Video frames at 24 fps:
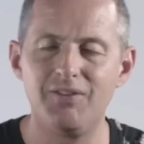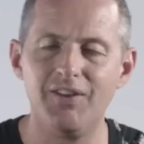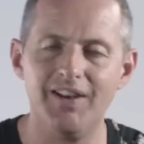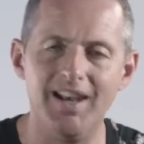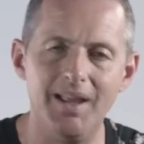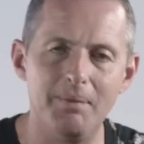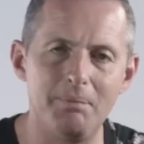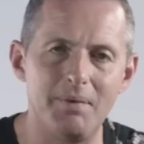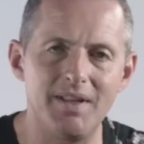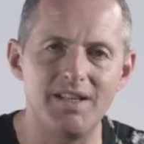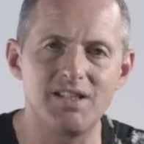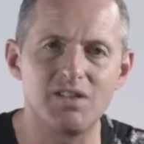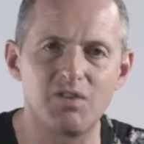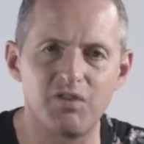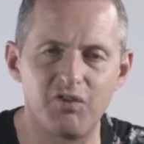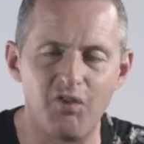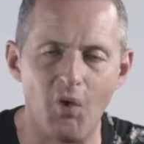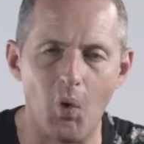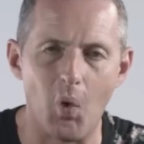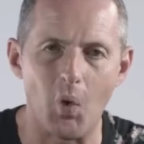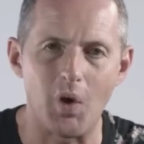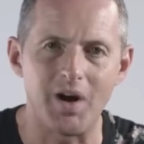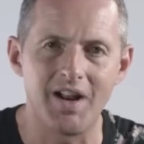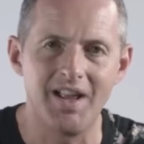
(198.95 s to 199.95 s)
Philippians
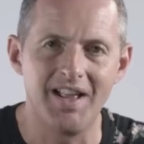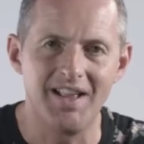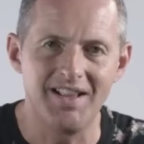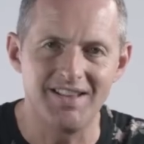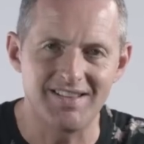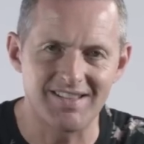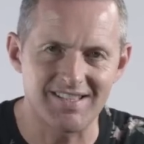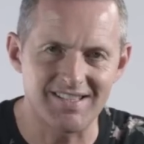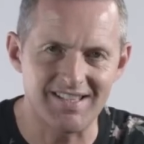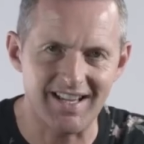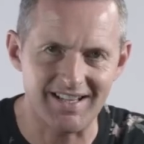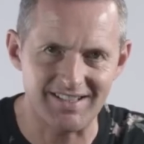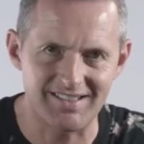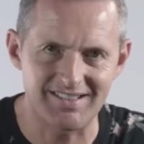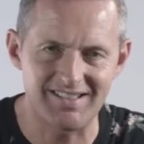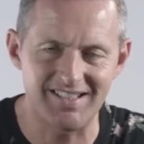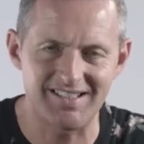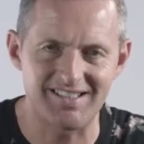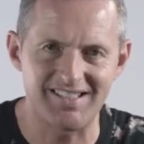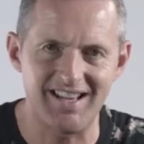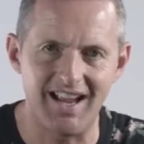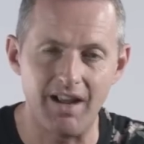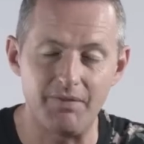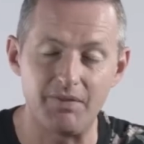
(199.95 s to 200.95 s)
4, 6
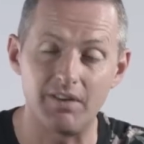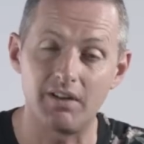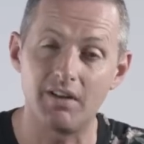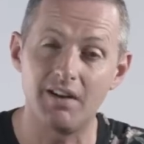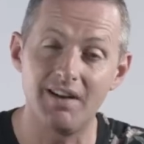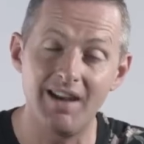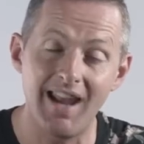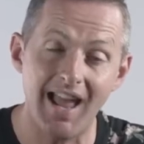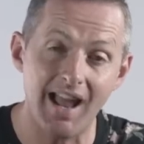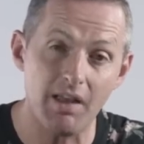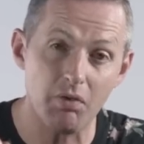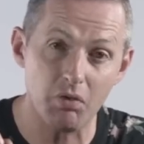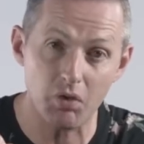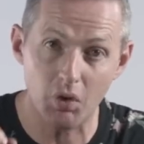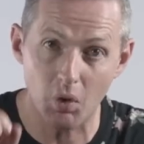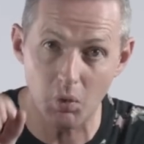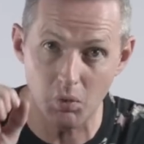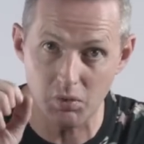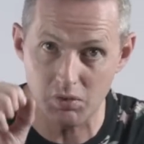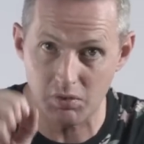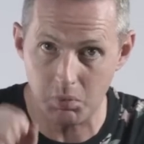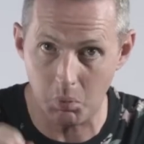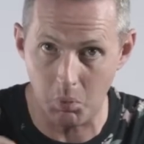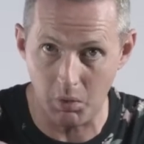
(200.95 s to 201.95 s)
to 7. Let
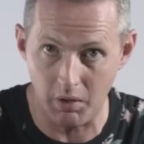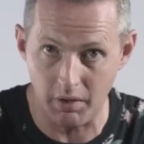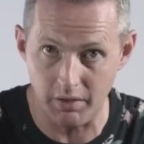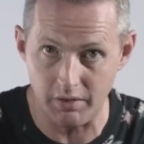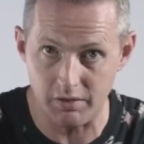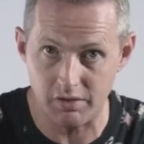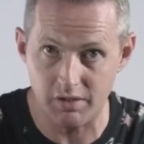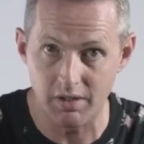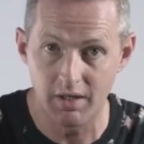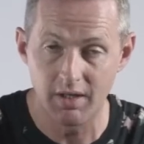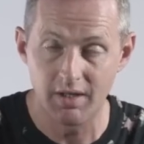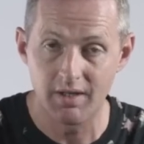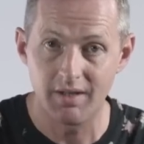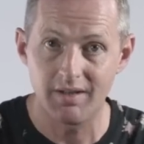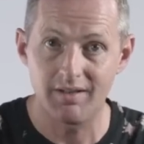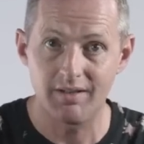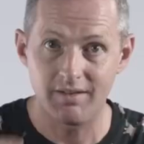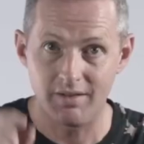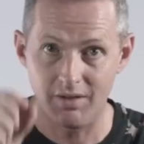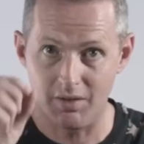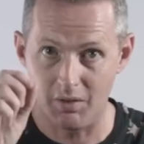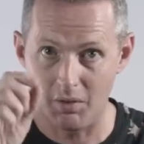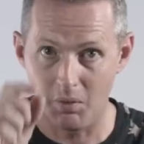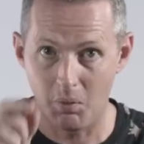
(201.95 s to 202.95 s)
those words,
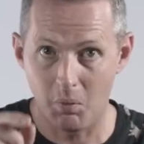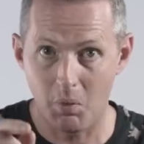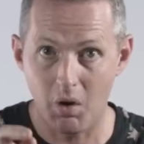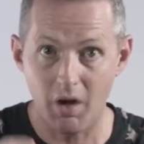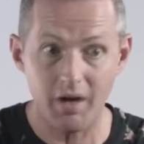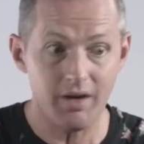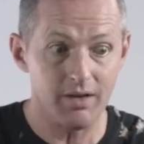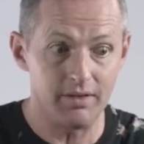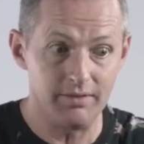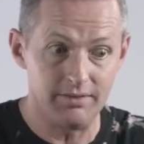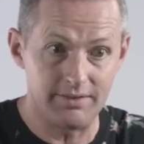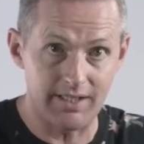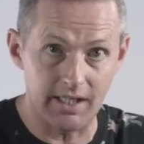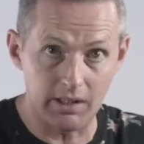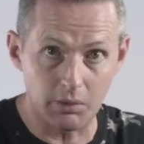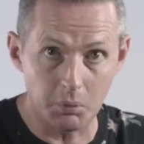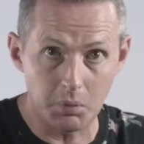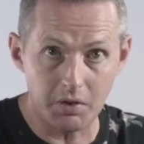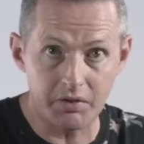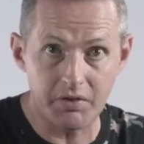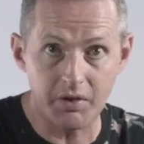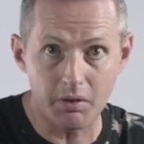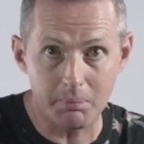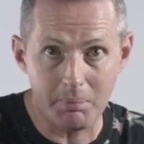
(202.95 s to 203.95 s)
you know what, deal
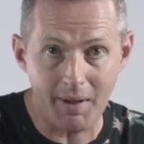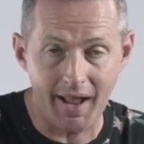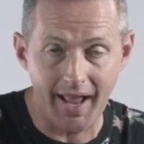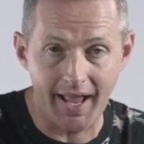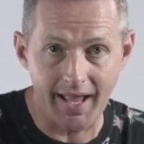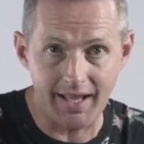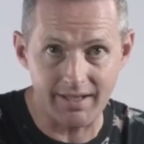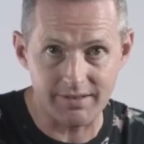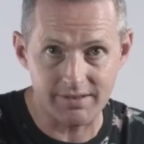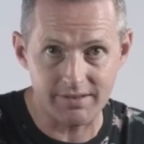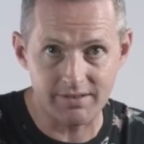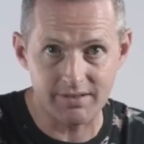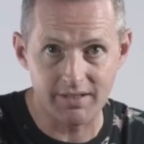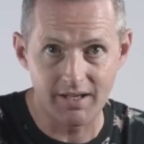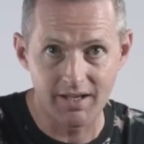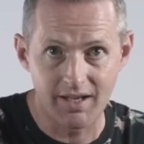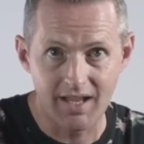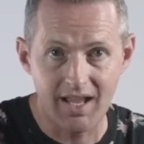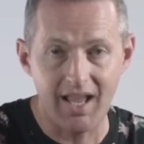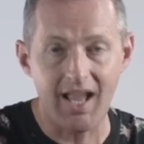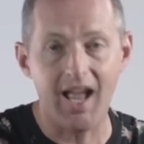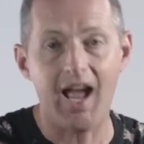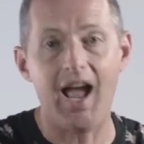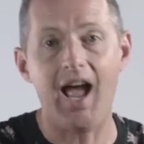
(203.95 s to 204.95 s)
with your past
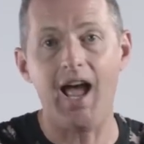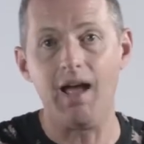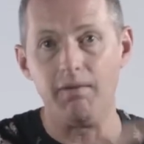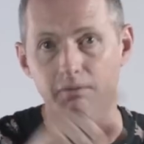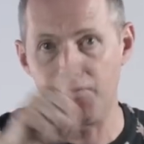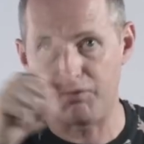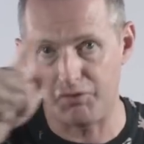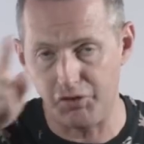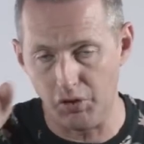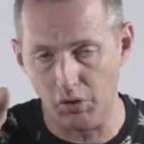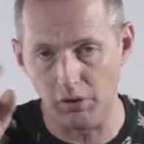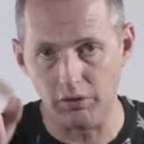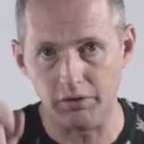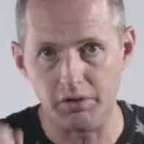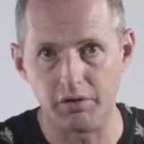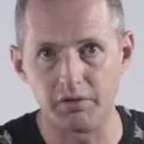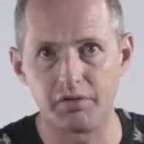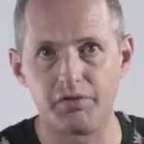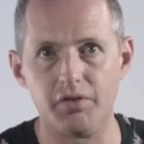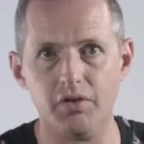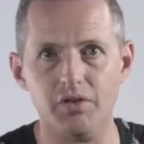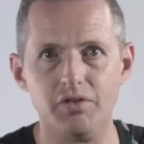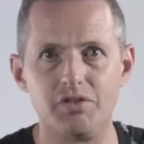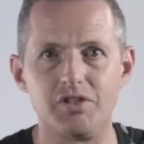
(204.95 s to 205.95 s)
and fuel your
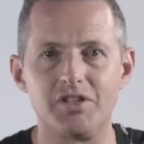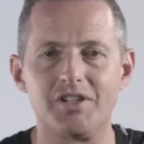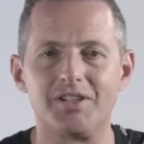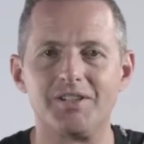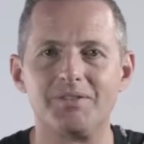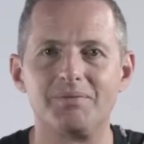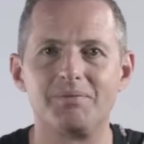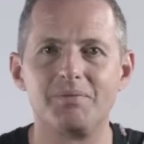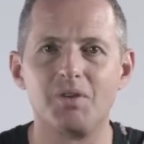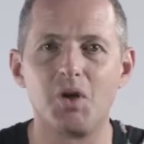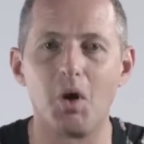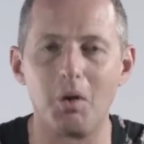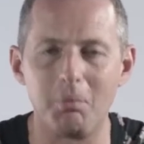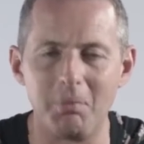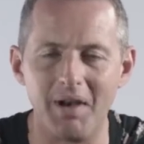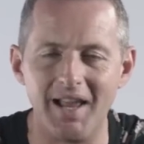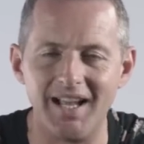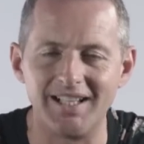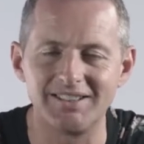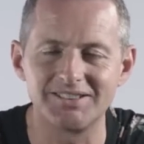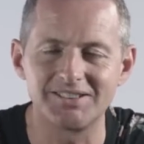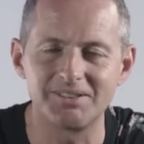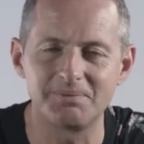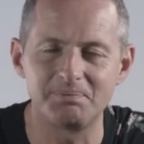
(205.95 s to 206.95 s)
future. God
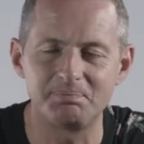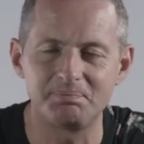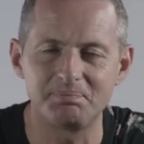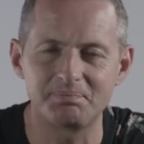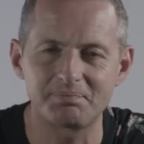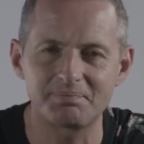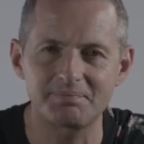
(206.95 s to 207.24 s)
bless.